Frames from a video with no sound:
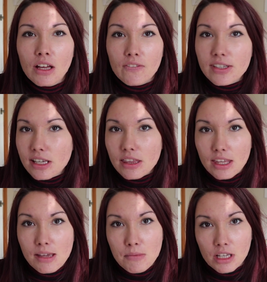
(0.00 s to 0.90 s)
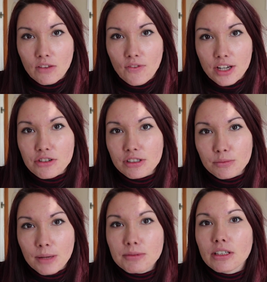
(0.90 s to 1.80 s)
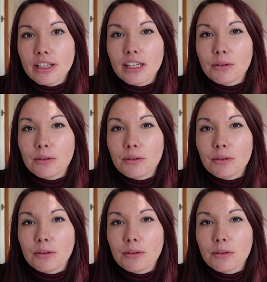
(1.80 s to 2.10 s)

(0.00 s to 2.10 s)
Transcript: visit the manufacturer's website.